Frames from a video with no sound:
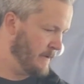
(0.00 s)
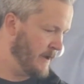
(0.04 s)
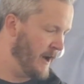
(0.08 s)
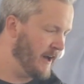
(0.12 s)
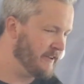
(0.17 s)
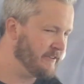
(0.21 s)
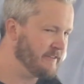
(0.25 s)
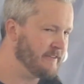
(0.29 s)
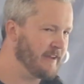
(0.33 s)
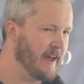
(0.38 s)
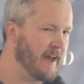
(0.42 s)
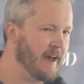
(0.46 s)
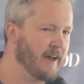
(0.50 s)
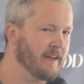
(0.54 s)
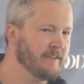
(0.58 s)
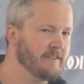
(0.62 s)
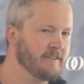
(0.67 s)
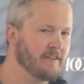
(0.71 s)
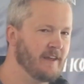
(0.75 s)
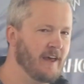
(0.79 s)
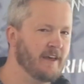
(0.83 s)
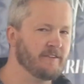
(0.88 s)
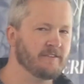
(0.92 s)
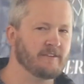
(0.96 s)
Us
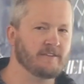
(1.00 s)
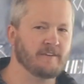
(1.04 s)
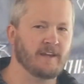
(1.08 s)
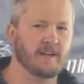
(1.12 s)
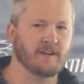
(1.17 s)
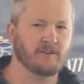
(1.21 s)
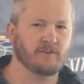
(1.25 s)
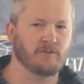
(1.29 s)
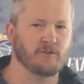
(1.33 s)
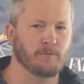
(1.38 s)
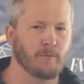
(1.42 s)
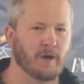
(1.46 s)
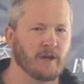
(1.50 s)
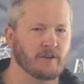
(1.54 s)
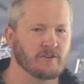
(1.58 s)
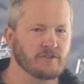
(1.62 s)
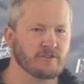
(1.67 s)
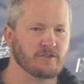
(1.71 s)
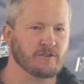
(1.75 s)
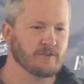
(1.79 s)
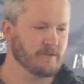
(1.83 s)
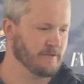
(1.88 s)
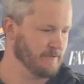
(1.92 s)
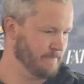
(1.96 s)
dads hesitate too
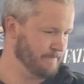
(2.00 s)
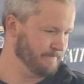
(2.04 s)
much.